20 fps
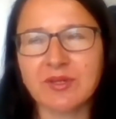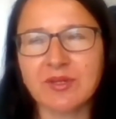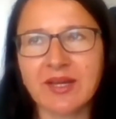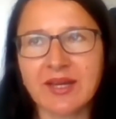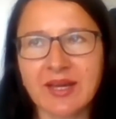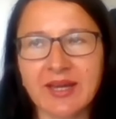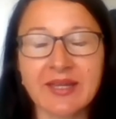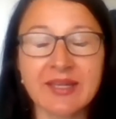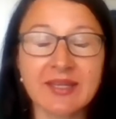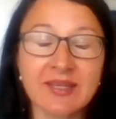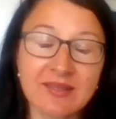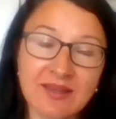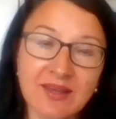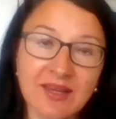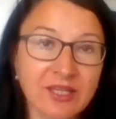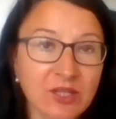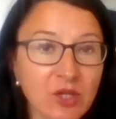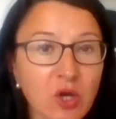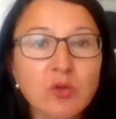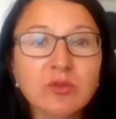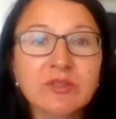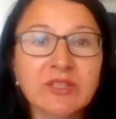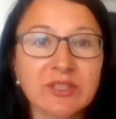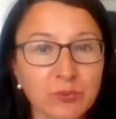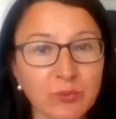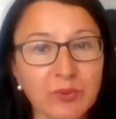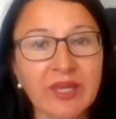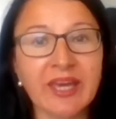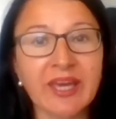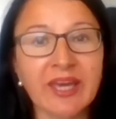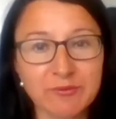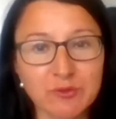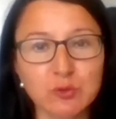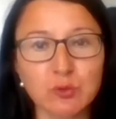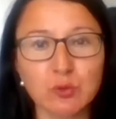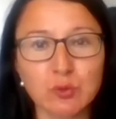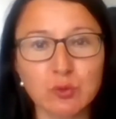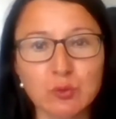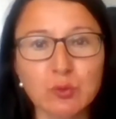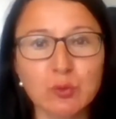I know that we have
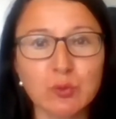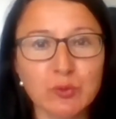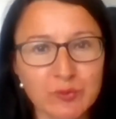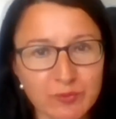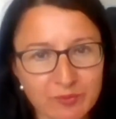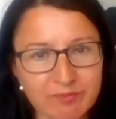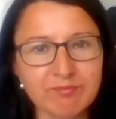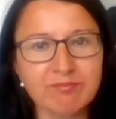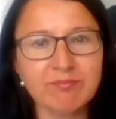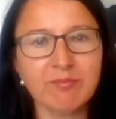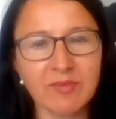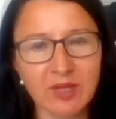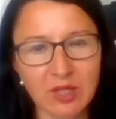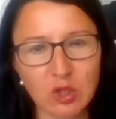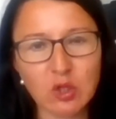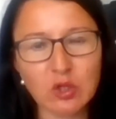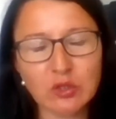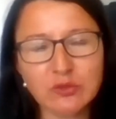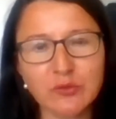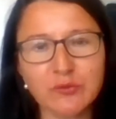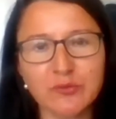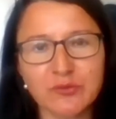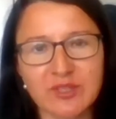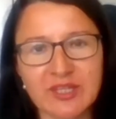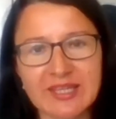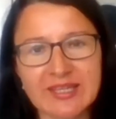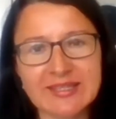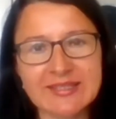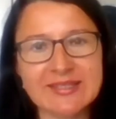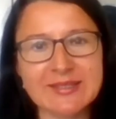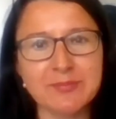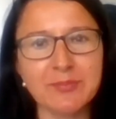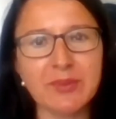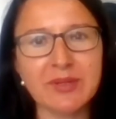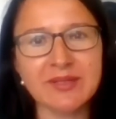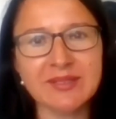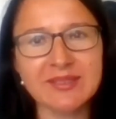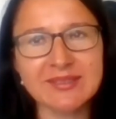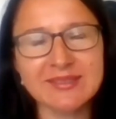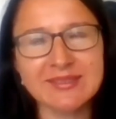to do a lot of things,
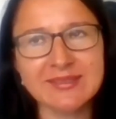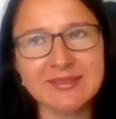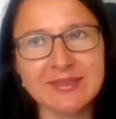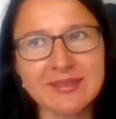but